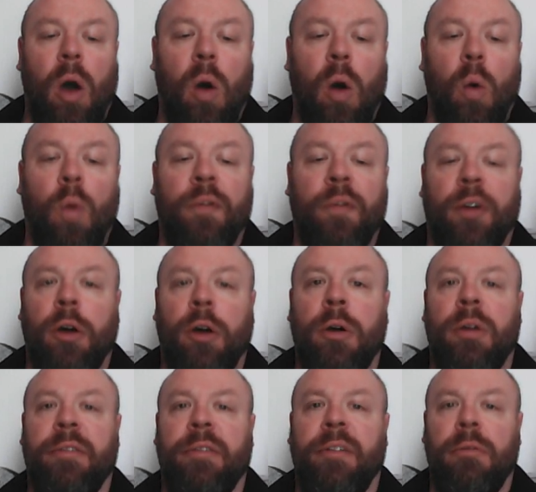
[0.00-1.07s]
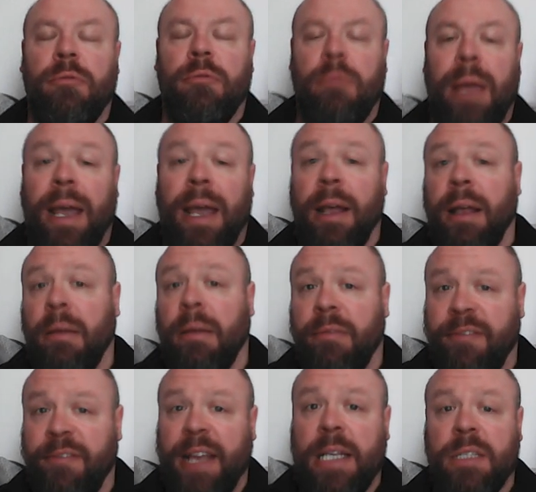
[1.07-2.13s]
over
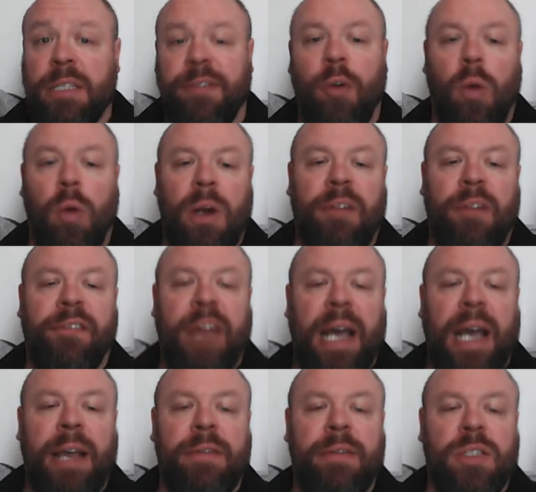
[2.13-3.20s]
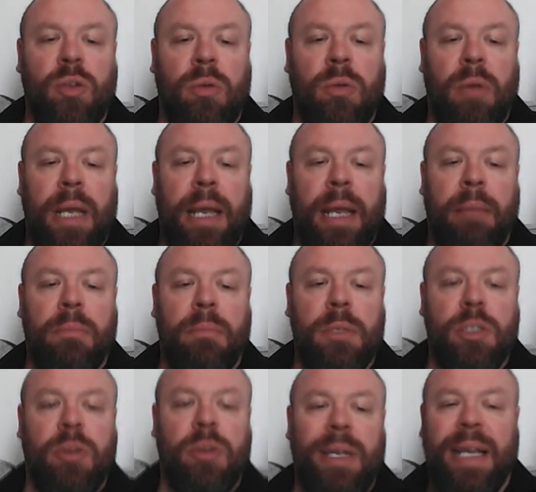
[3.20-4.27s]
phase four and five, so
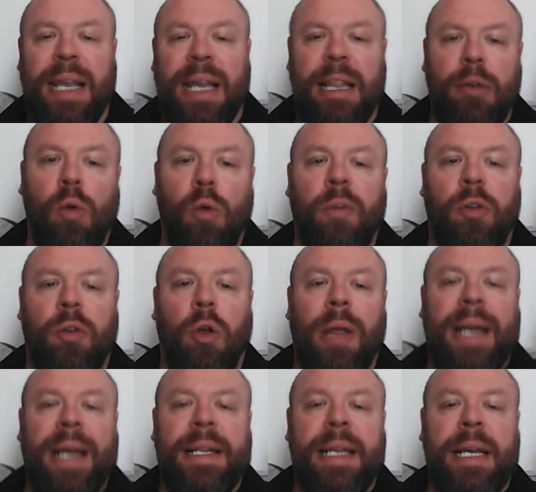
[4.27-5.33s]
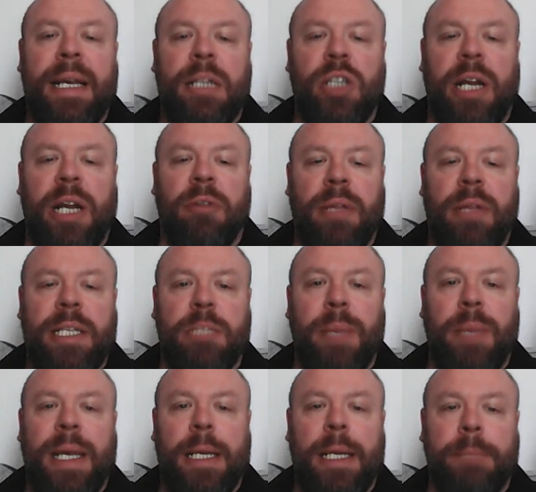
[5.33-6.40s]
you get the overall idea, generally
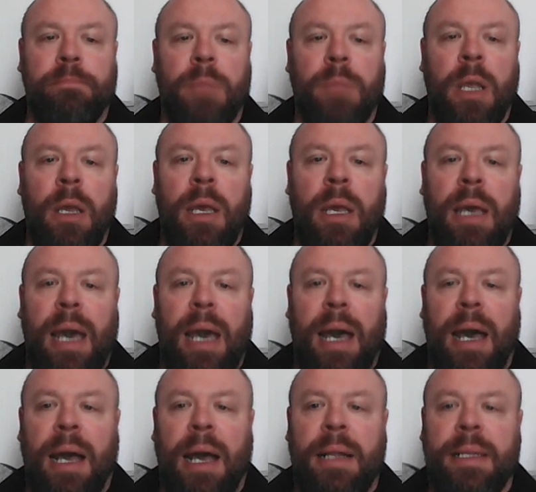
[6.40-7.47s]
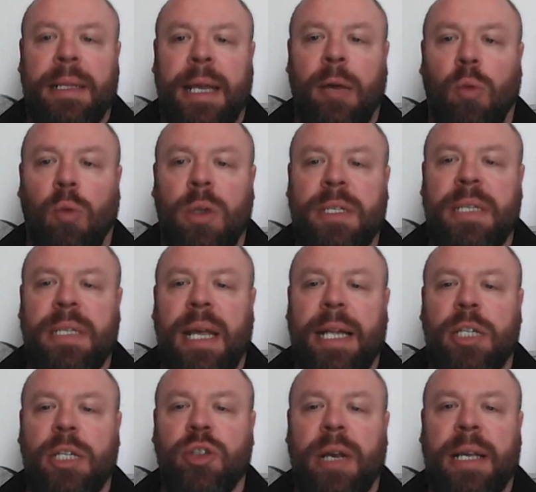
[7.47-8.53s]
speaking. And what's
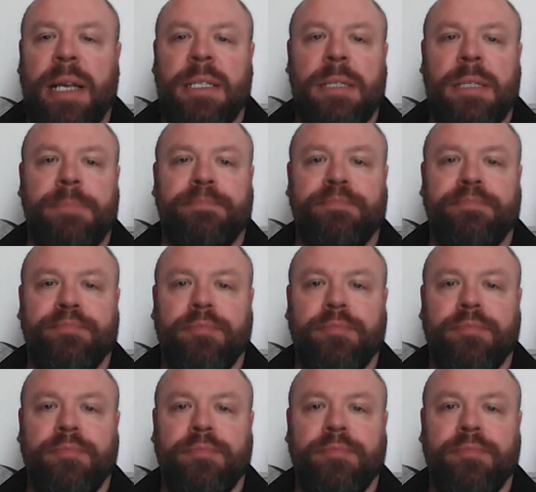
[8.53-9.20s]
interesting,